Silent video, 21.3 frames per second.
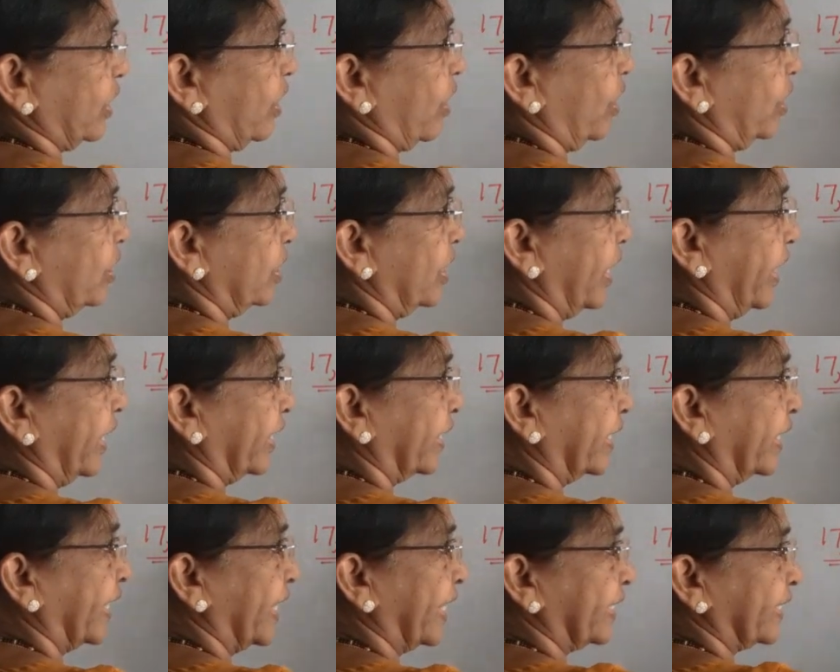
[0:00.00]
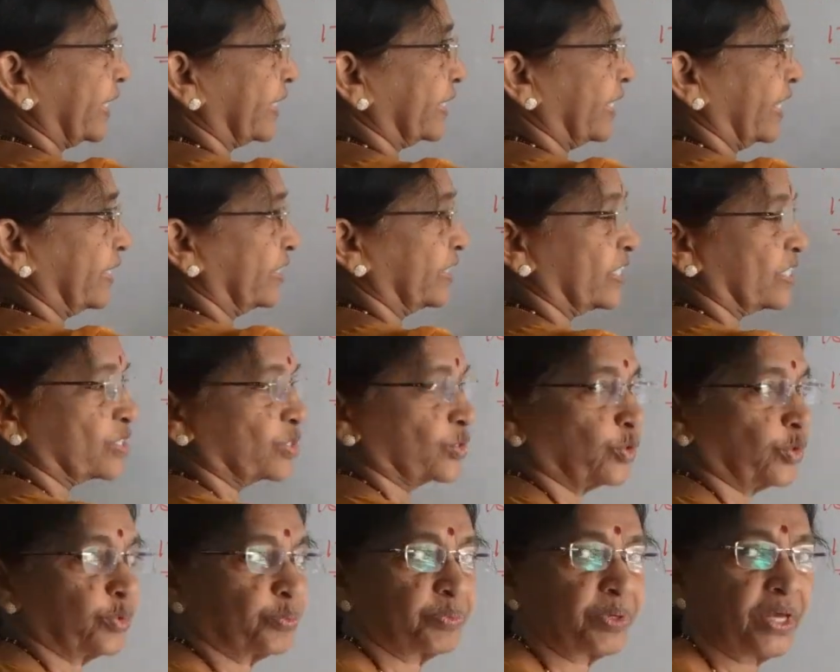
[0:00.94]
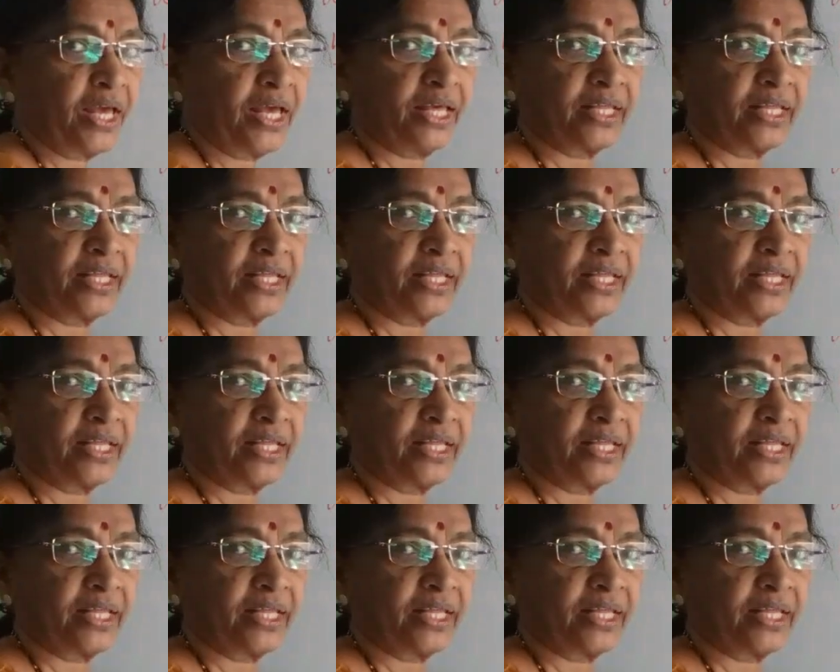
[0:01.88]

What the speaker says: all greater than this group.